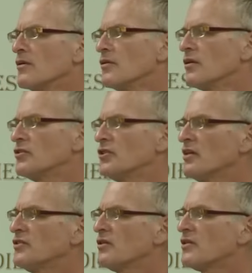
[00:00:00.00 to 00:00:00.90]
You can
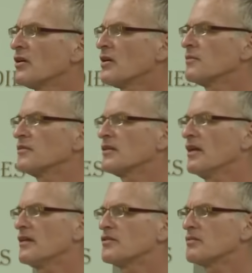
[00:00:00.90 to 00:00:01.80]
judge the terms
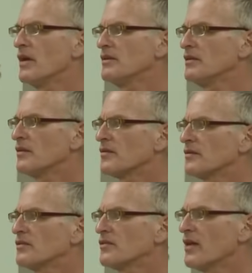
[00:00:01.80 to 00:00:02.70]
against many
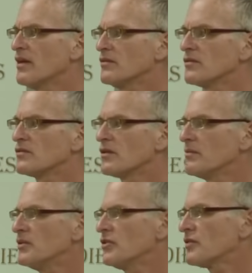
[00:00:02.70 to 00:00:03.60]
different standards.
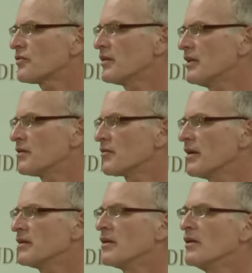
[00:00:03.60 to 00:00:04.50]
Let me just
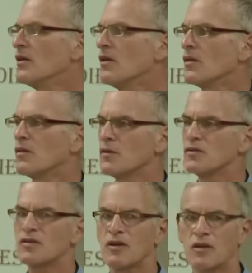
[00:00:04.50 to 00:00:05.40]
reiterate.
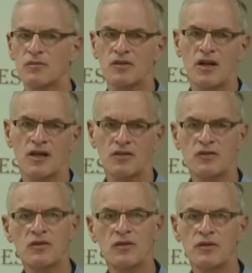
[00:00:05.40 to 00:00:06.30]
Those terms
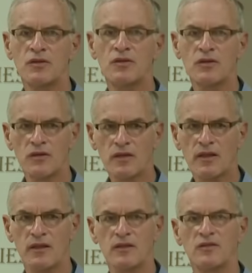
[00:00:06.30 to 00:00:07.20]
constitute two
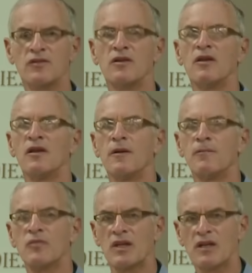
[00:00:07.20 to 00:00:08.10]
things.
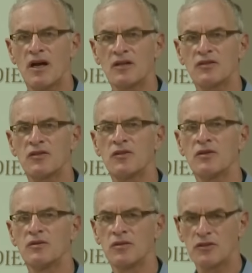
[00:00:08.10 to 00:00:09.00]
They
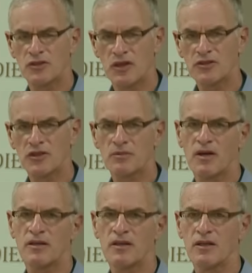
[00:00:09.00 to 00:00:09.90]
constitute, judging
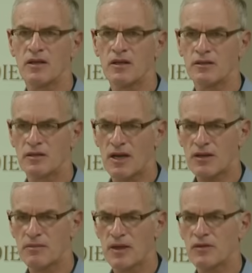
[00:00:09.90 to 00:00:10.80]
by the
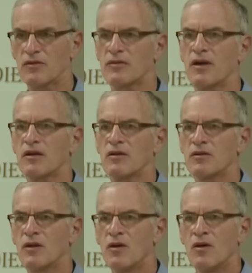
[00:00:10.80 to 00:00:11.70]
documentary
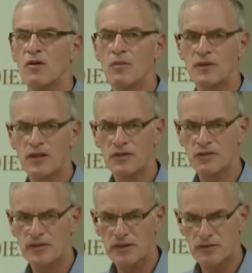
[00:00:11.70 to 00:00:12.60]
record, what
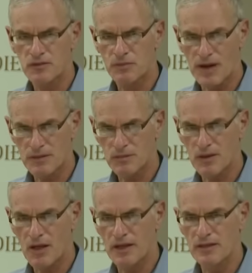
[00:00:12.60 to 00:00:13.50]
Israel's bottom
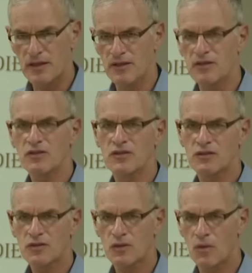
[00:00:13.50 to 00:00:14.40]
line is,
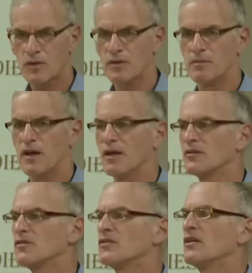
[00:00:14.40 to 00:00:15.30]
its core
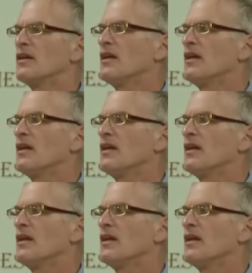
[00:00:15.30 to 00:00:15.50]
demands,